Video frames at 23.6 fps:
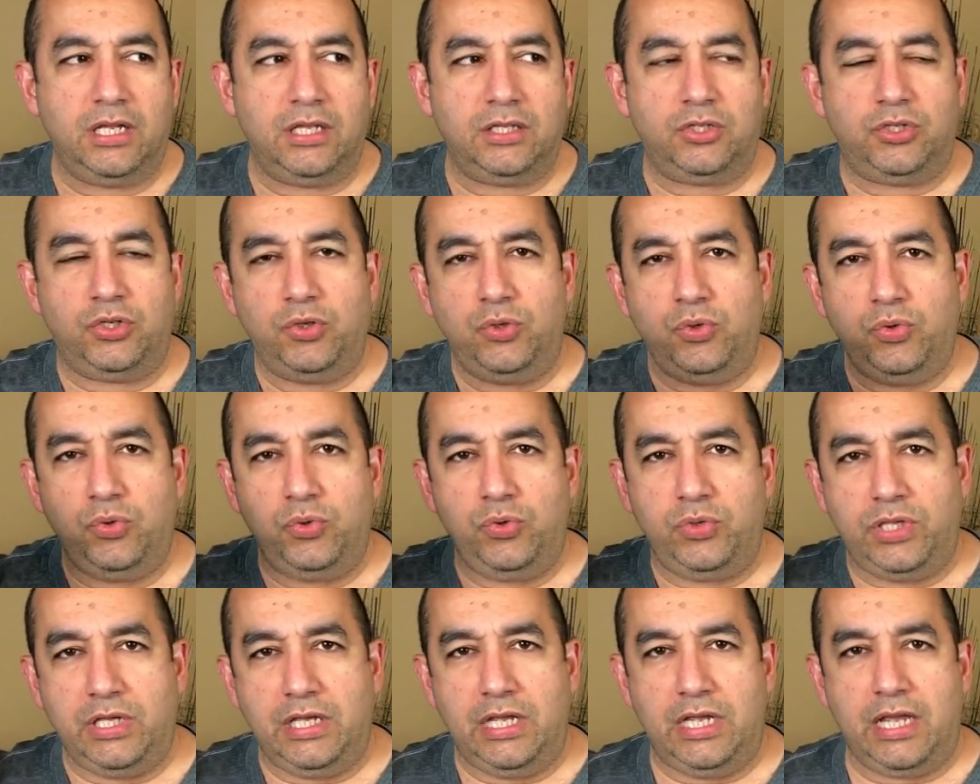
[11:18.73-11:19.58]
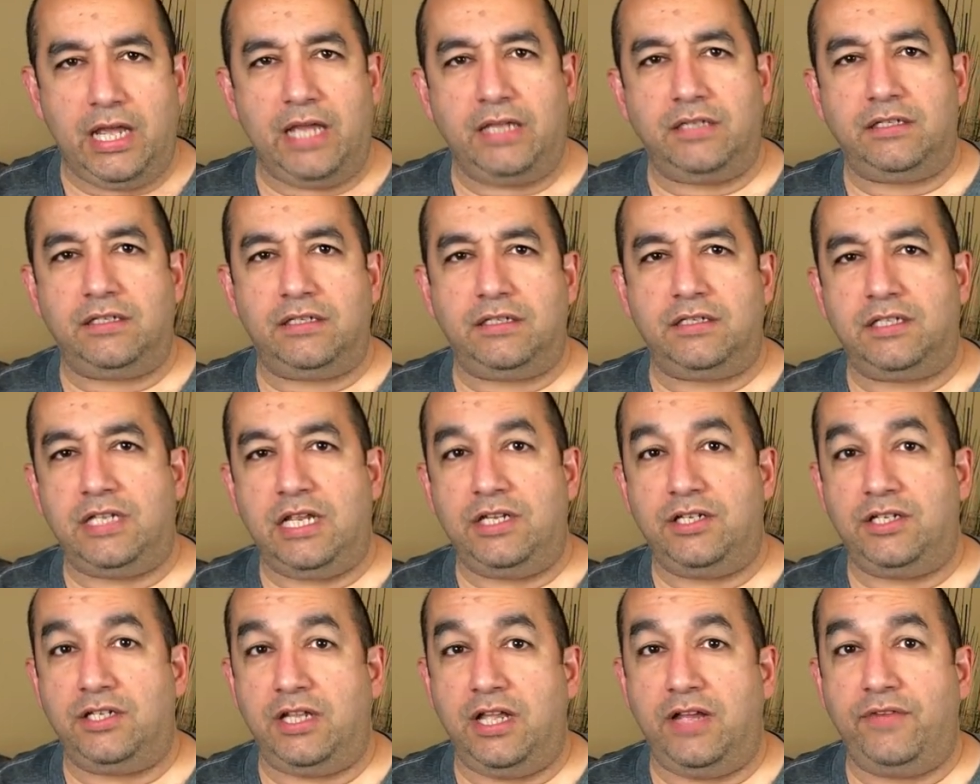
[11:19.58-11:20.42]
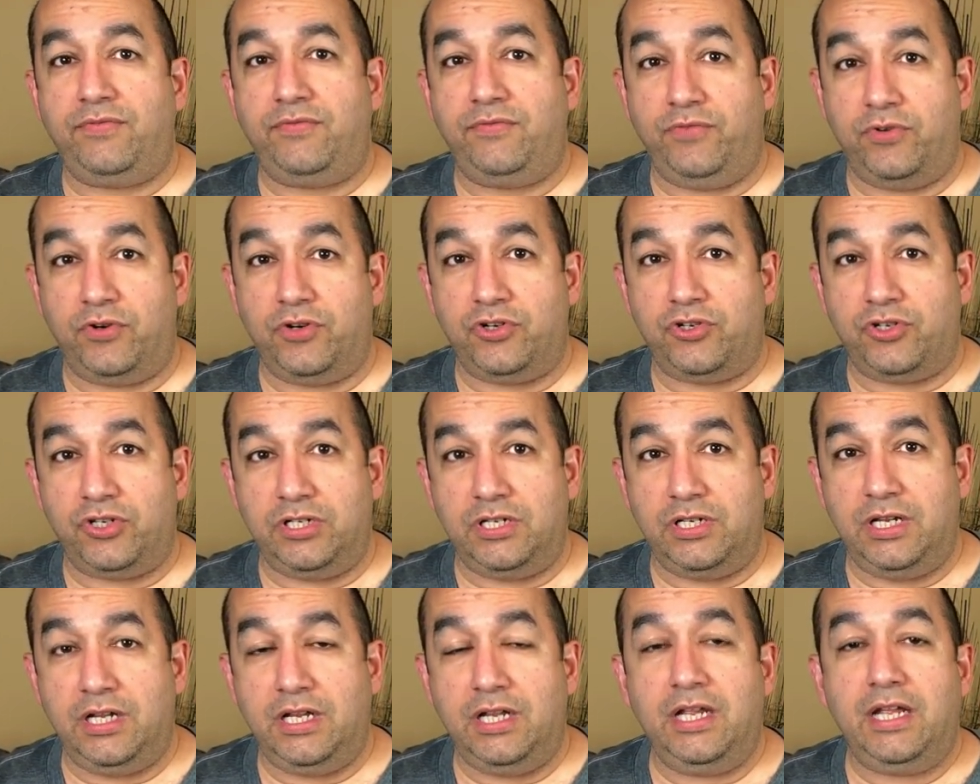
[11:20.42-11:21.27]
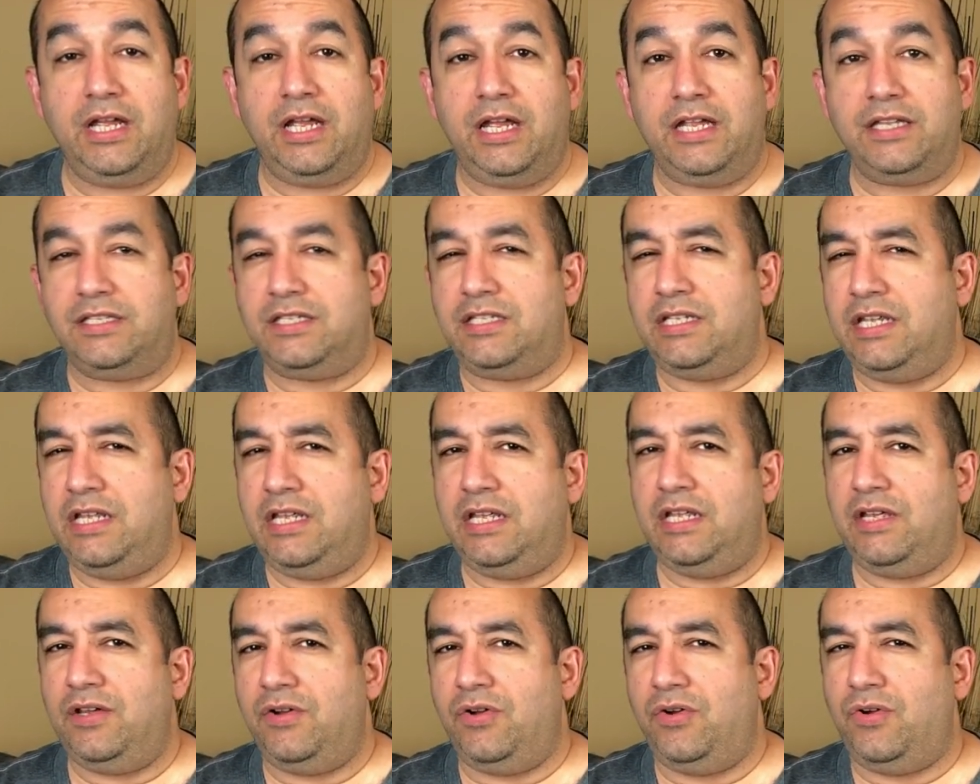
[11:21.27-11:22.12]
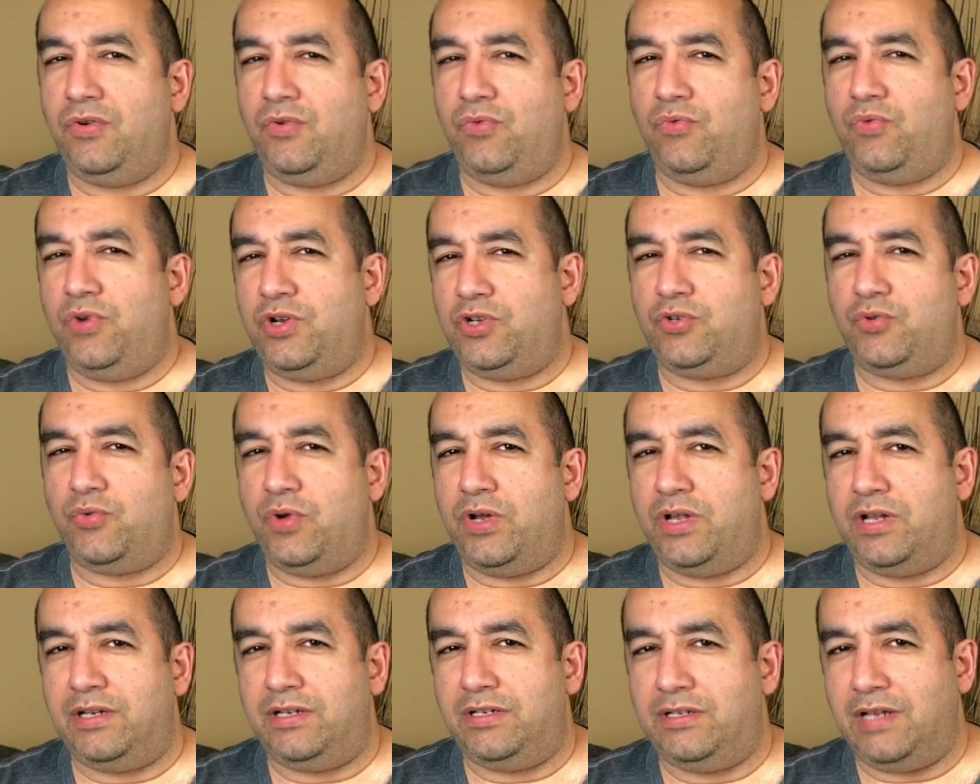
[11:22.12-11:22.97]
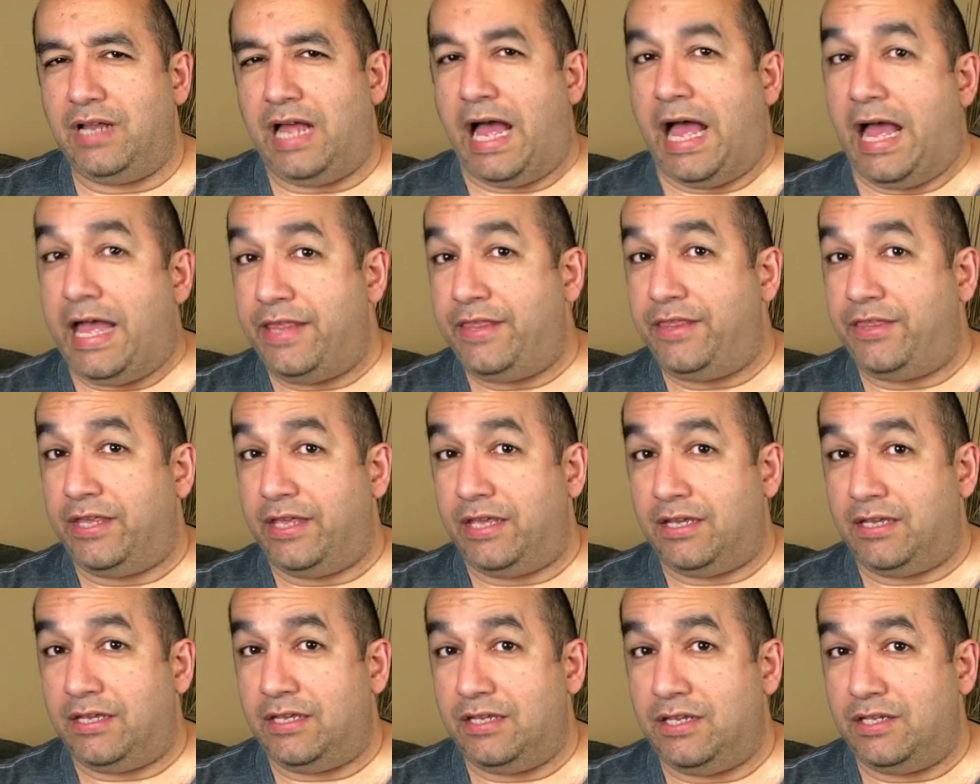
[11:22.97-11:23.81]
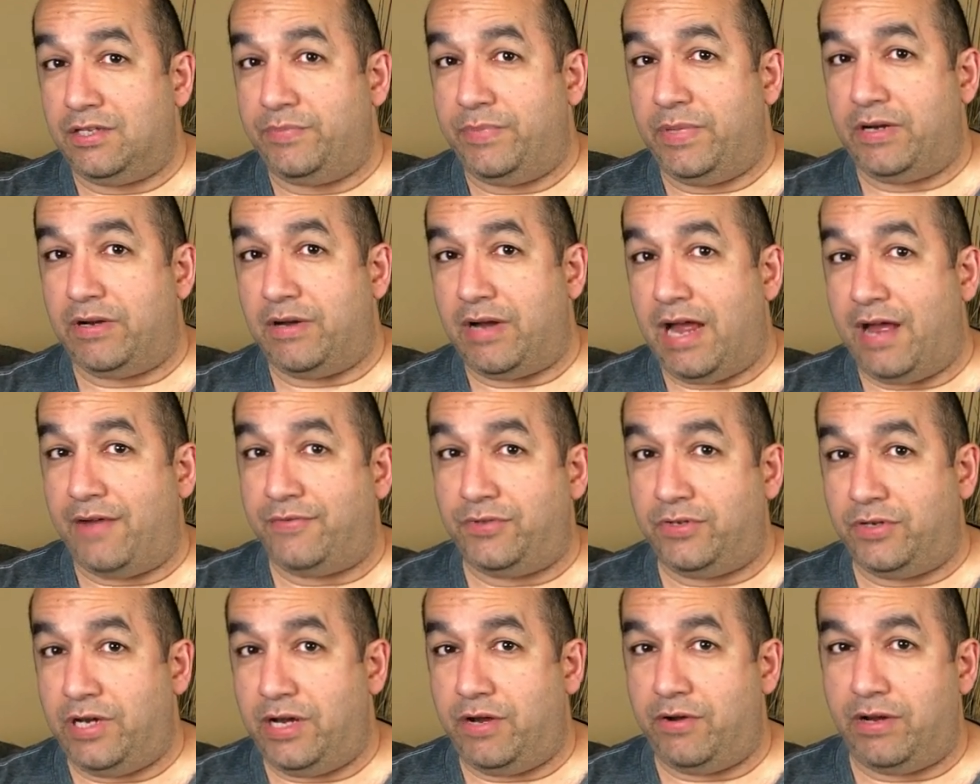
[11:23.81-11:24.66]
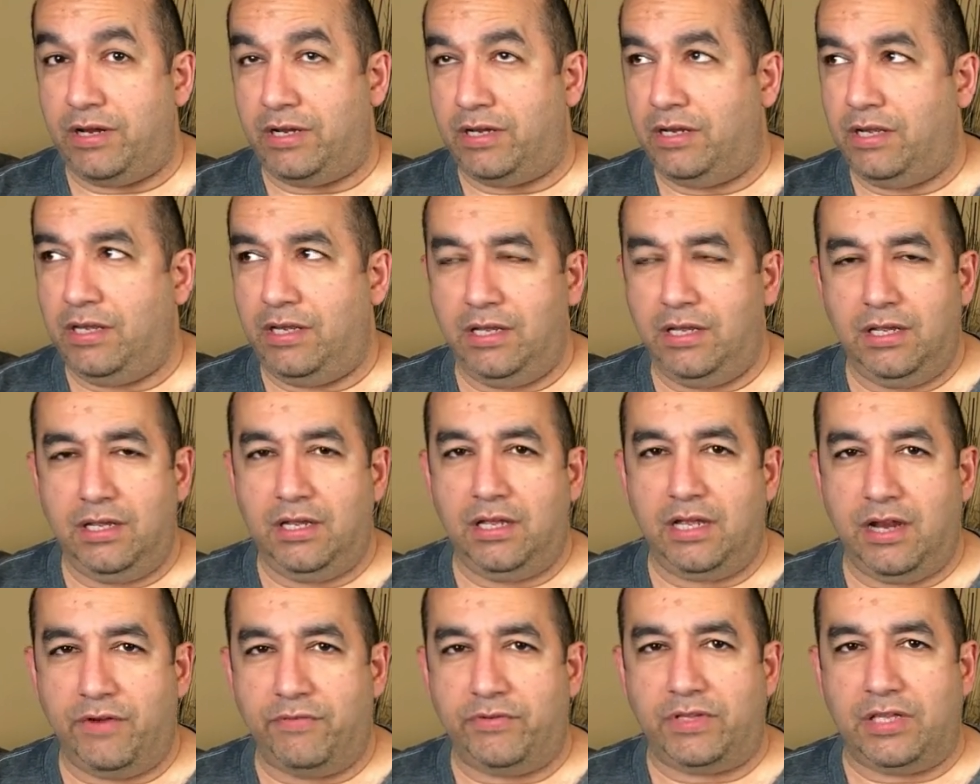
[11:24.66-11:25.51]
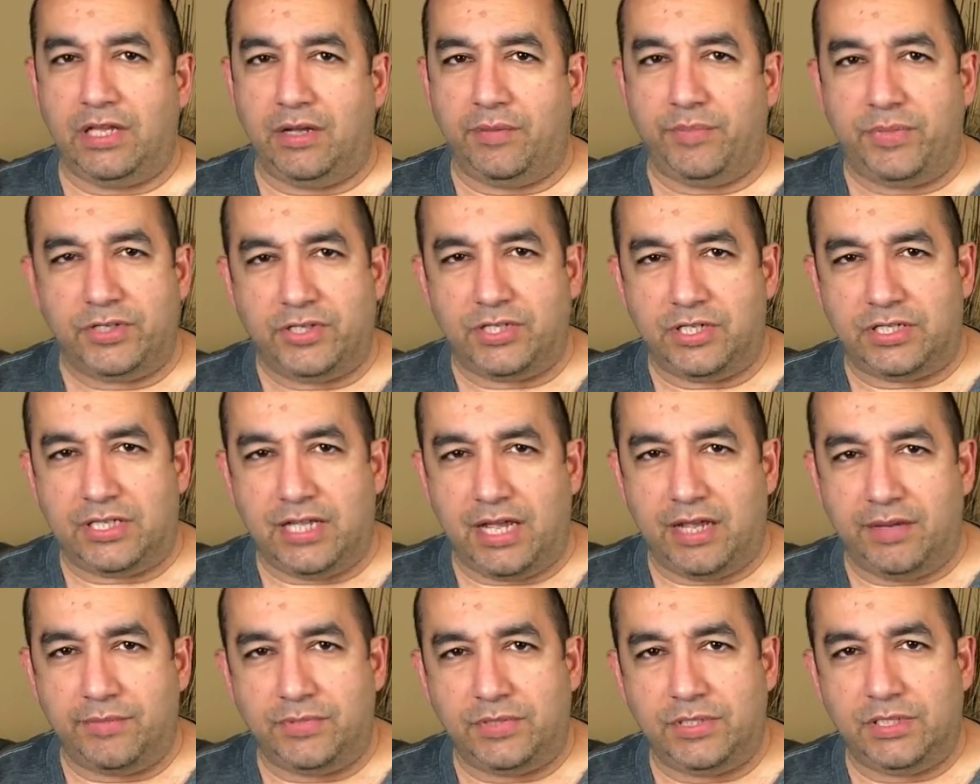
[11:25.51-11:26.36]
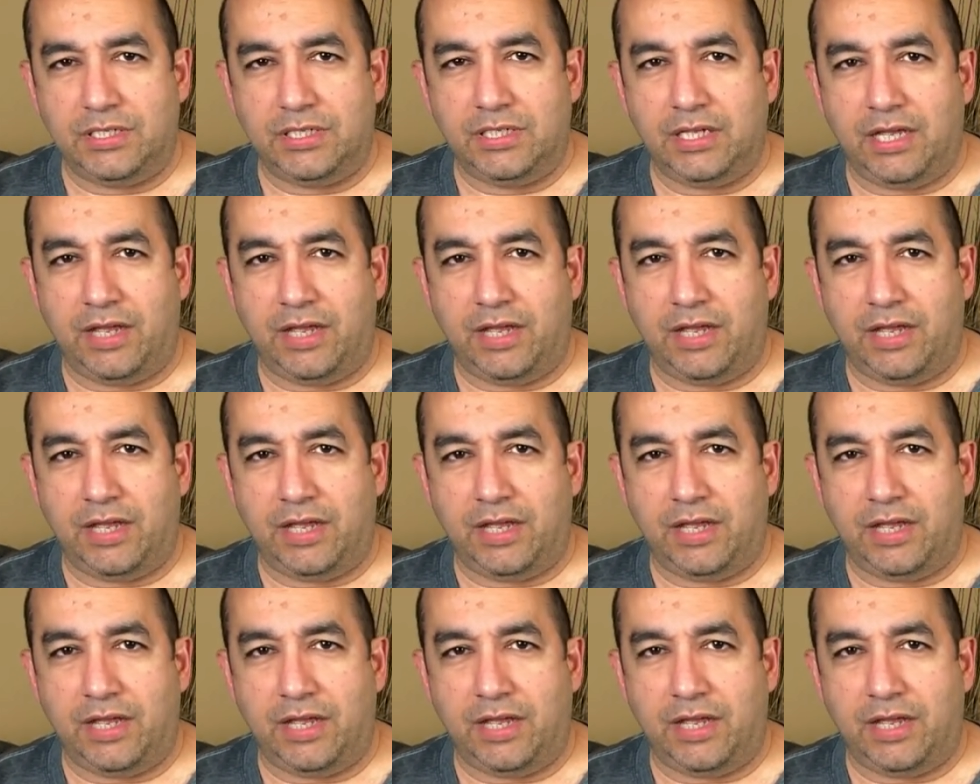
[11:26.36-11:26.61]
to the Exit Stage Left version and see which one I think is better after hearing everything a bunch of times.